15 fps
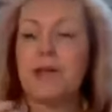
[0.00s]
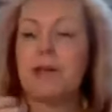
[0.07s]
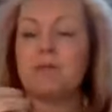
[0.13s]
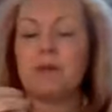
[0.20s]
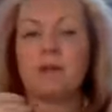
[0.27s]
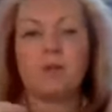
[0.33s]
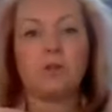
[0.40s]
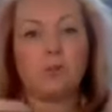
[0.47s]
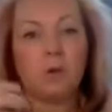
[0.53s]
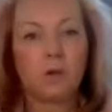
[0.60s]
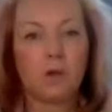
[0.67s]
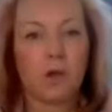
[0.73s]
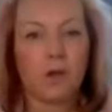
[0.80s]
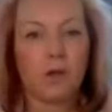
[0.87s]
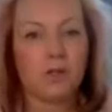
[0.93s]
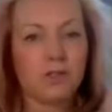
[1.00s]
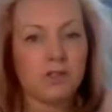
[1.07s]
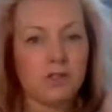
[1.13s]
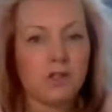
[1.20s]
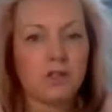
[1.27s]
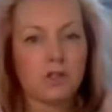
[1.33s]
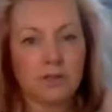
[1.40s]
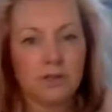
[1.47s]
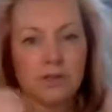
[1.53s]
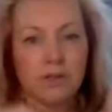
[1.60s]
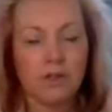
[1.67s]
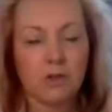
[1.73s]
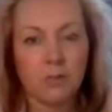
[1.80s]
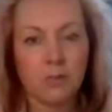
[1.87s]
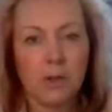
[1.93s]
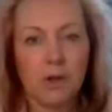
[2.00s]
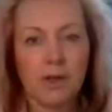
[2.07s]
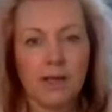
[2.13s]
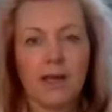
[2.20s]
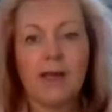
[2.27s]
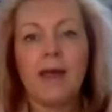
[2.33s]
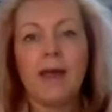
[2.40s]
that you want others to treat you by,